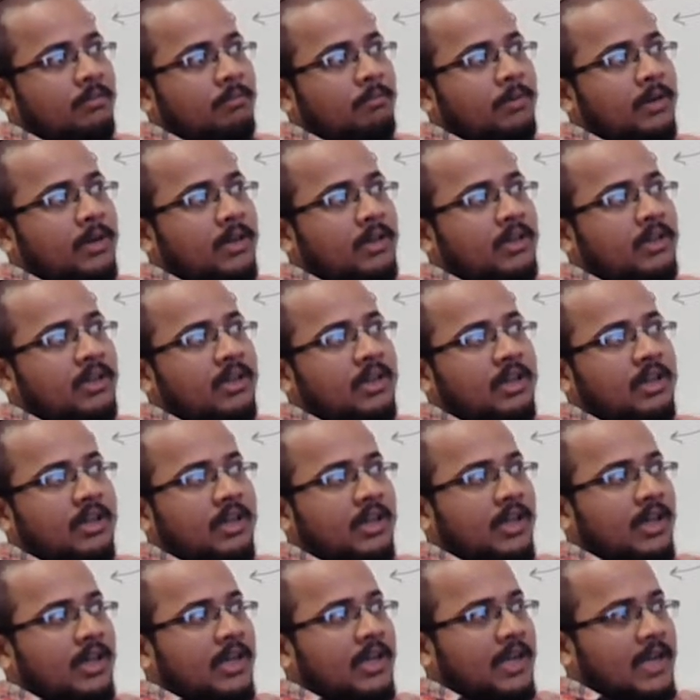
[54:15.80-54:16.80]
But
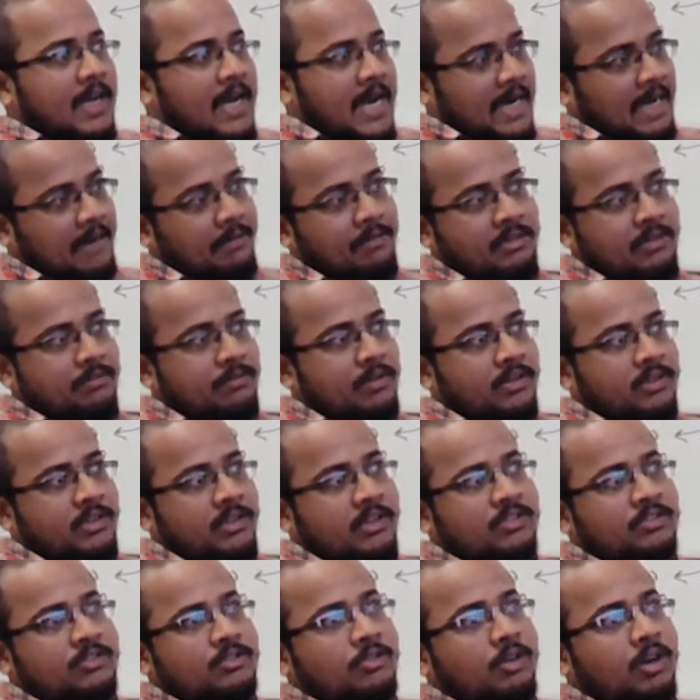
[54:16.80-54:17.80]
activation
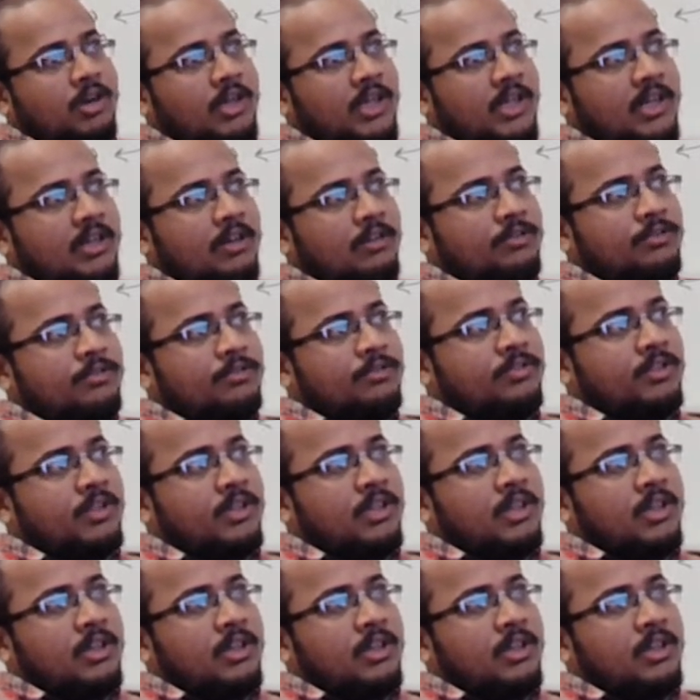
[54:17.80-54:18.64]
function is not enough